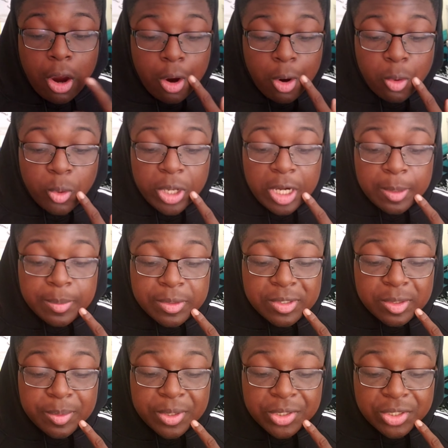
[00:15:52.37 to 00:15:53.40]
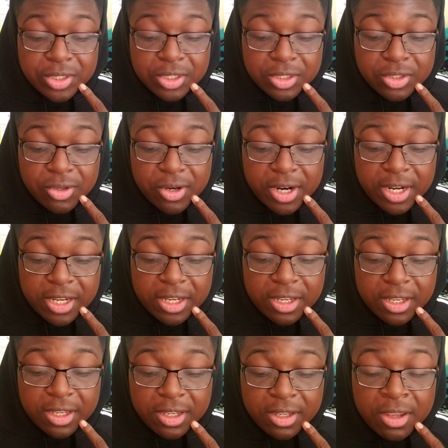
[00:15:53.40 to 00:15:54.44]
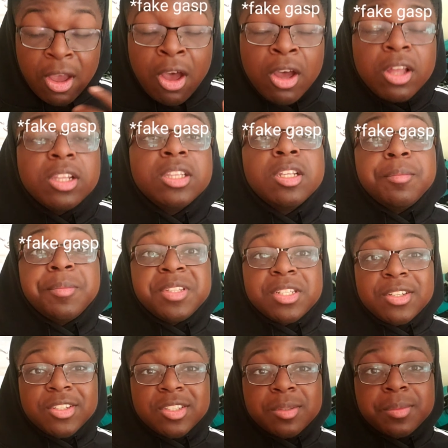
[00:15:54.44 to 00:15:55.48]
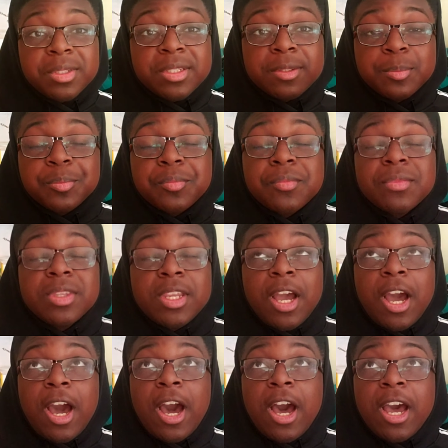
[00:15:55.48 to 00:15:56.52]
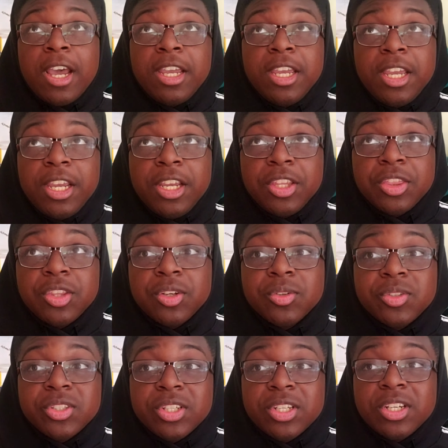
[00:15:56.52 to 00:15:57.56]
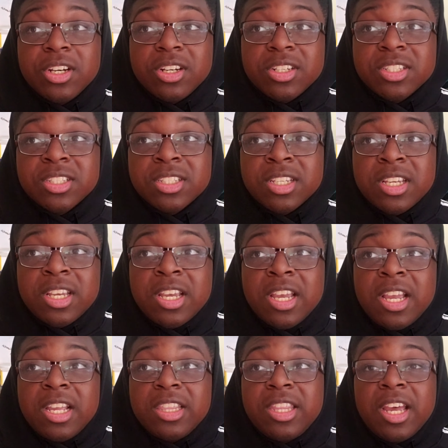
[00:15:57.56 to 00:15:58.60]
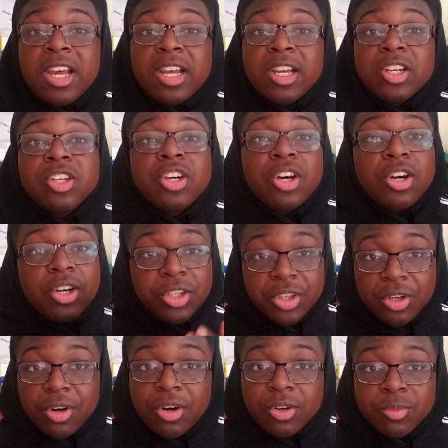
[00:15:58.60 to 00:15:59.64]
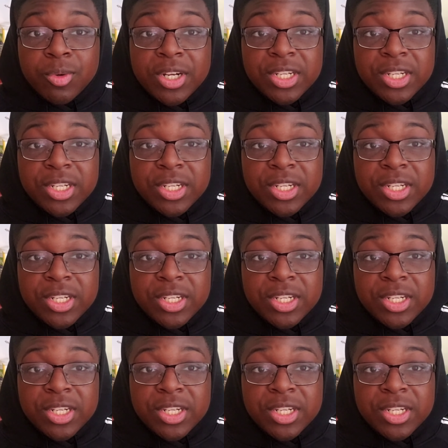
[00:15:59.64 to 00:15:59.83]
Oh wait, I'm supposed to try it. Let me tell you something. I hate those cooks that cook their own